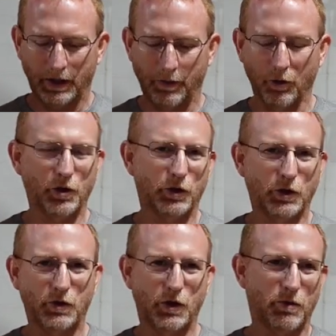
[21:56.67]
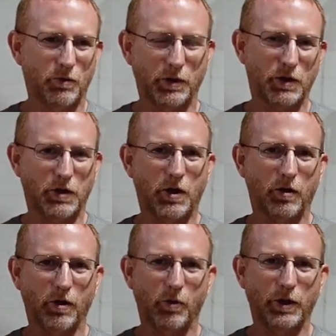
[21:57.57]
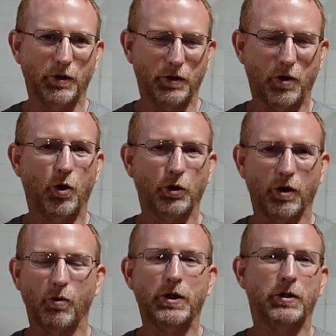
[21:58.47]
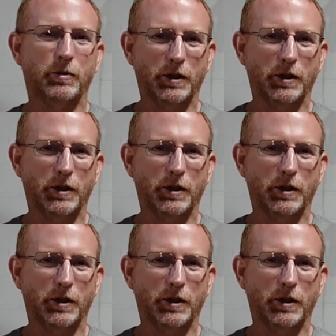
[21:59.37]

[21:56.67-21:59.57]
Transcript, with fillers: And we're going to use this when we install our window to hold our window